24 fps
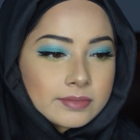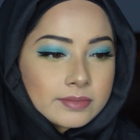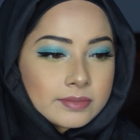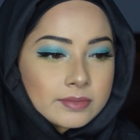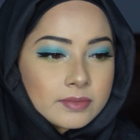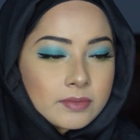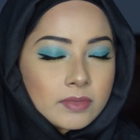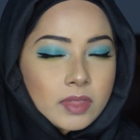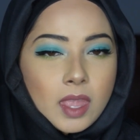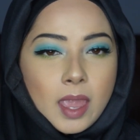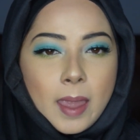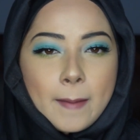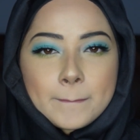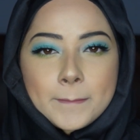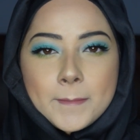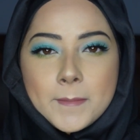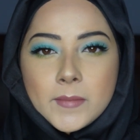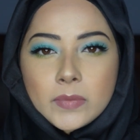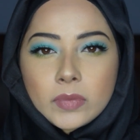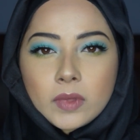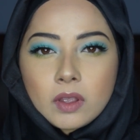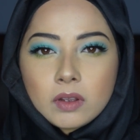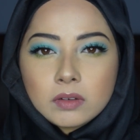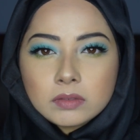And with a few
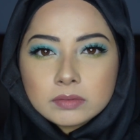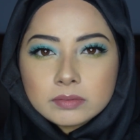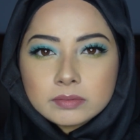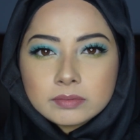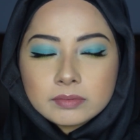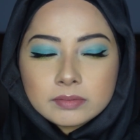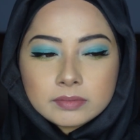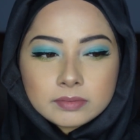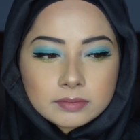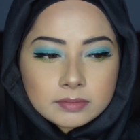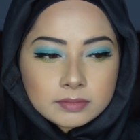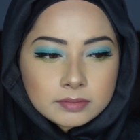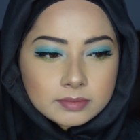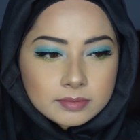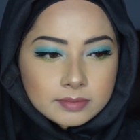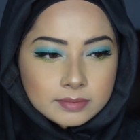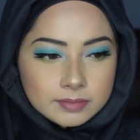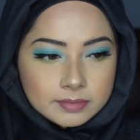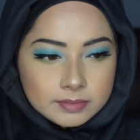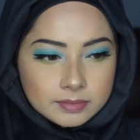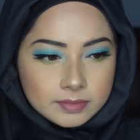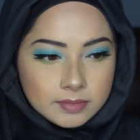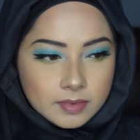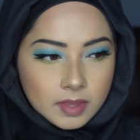presses up the
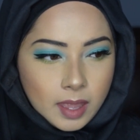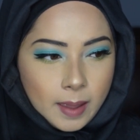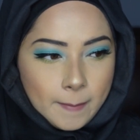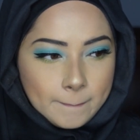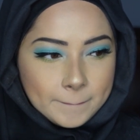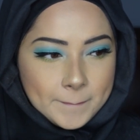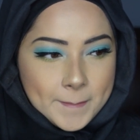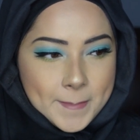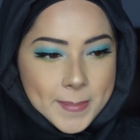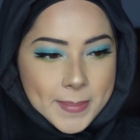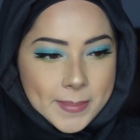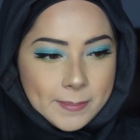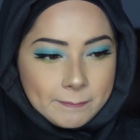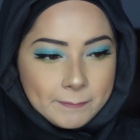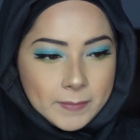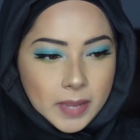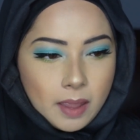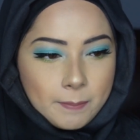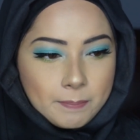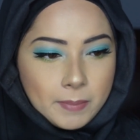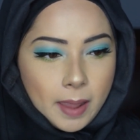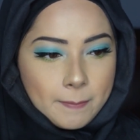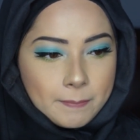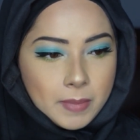lips, I am done